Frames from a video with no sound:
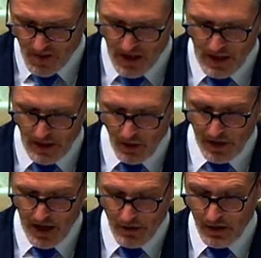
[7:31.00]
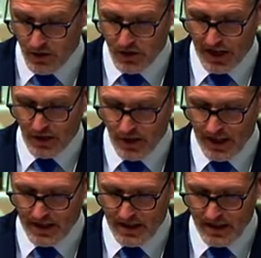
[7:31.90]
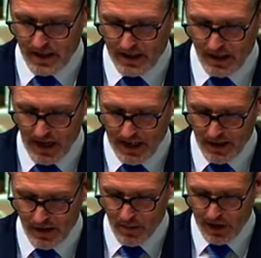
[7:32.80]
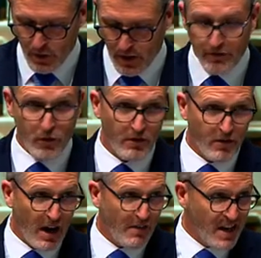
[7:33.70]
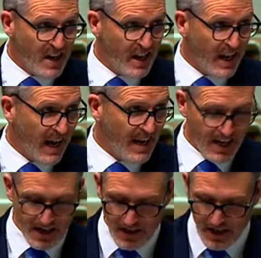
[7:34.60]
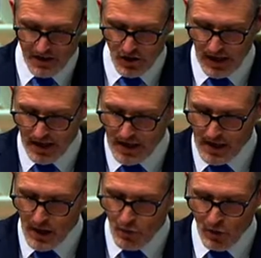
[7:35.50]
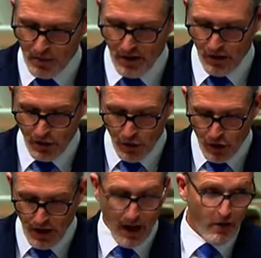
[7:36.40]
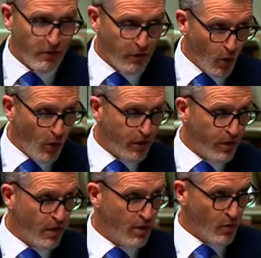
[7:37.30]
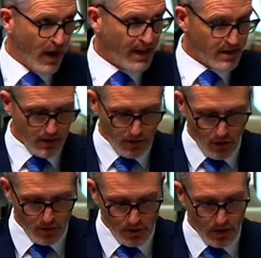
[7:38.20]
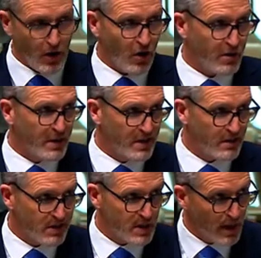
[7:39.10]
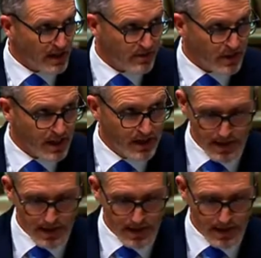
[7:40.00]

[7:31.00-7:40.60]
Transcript: On the current trajectory, it's likely that by 2045, India and Indonesia will be the third and fourth ranked global economies, respectively.